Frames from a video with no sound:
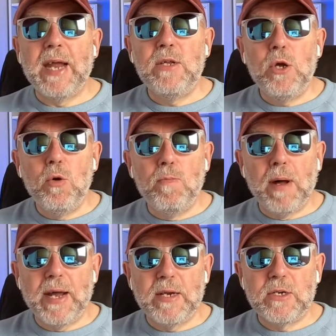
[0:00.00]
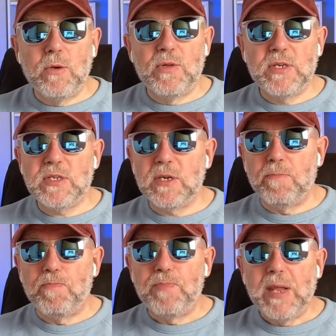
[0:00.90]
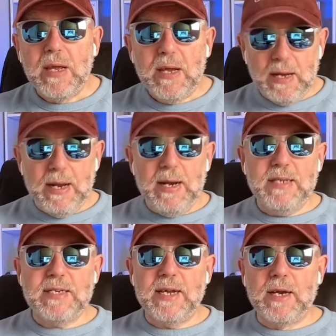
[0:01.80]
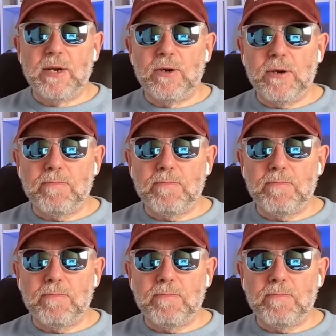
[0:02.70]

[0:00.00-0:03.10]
a new bucket tooth system. Let's take a look.